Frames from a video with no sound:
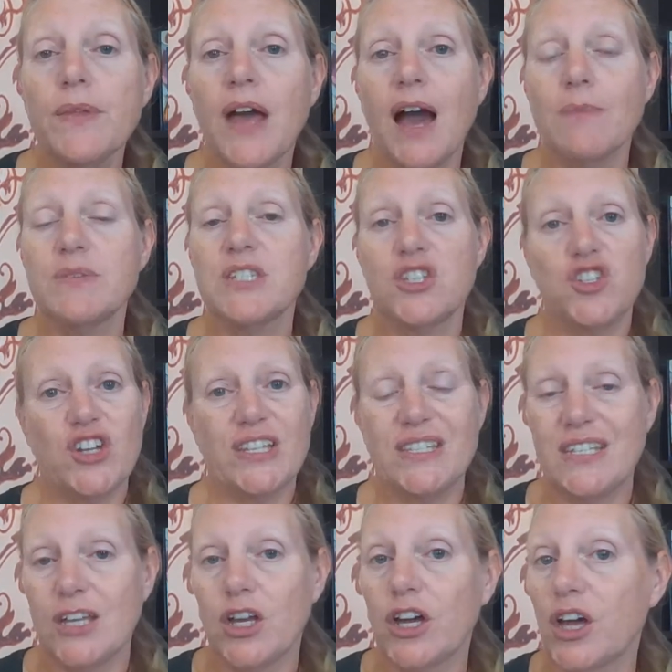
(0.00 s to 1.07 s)
I'm
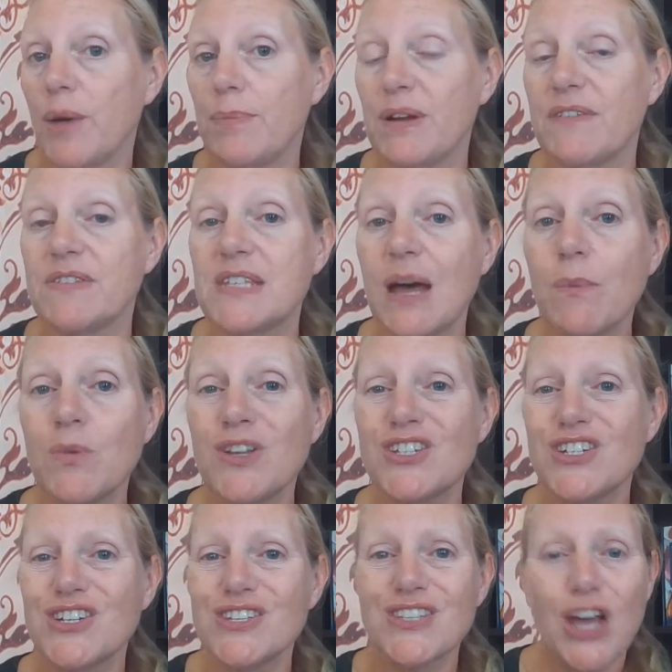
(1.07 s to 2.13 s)
suggesting a couple of
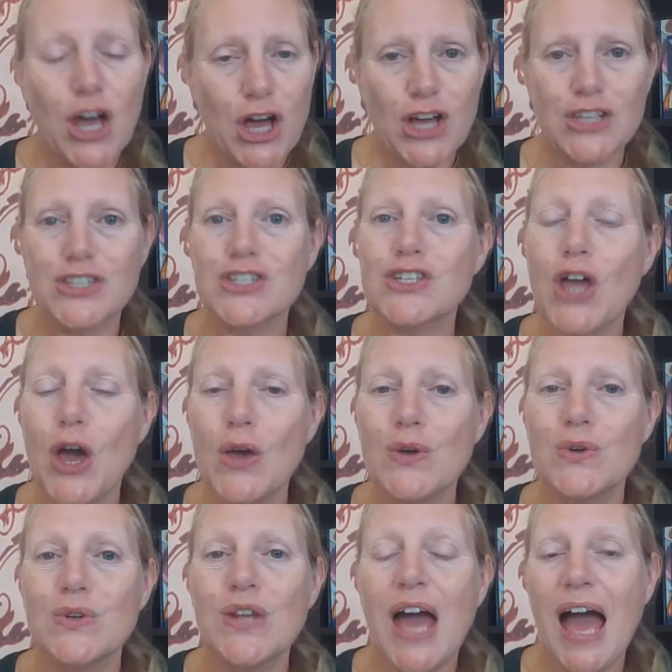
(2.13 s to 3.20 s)
sandwiches, a
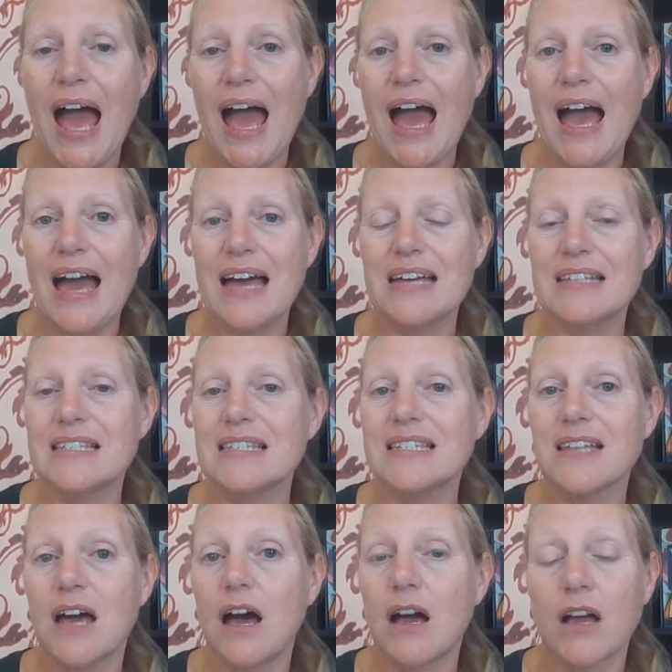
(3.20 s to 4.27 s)
scone, and
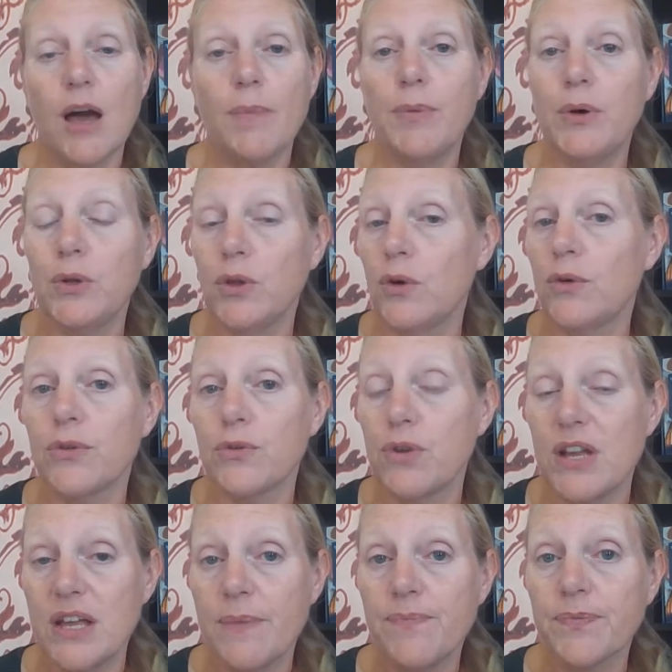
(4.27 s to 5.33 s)
a couple or
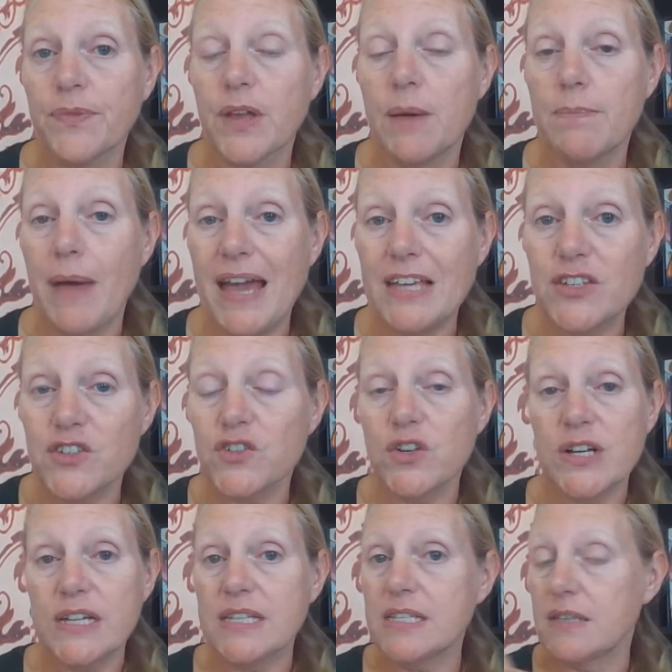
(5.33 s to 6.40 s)
3
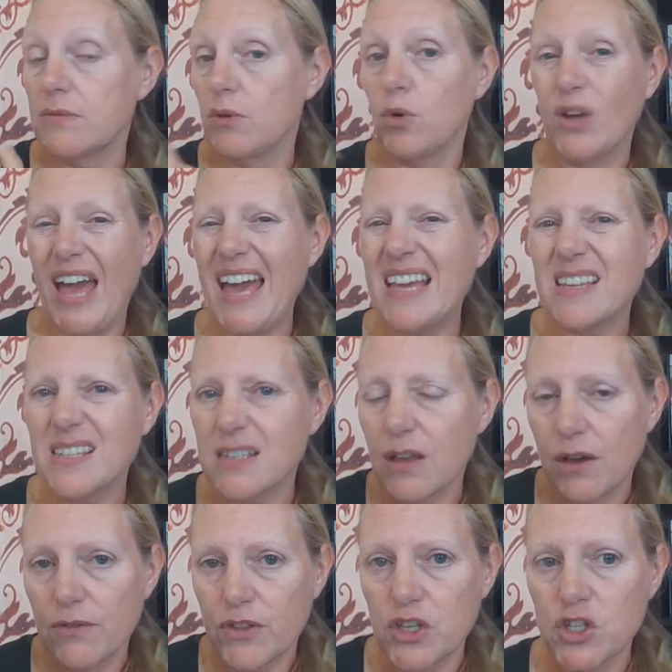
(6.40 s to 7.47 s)
pastries or cakes
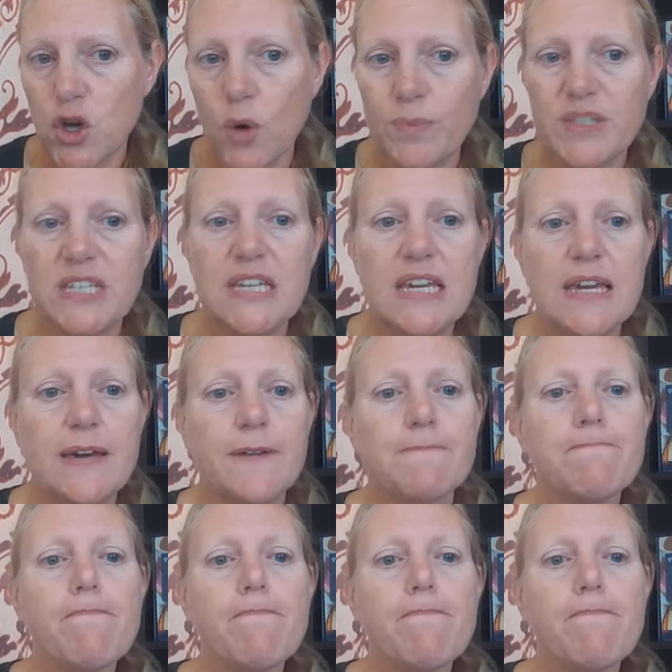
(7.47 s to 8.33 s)
for the top tier,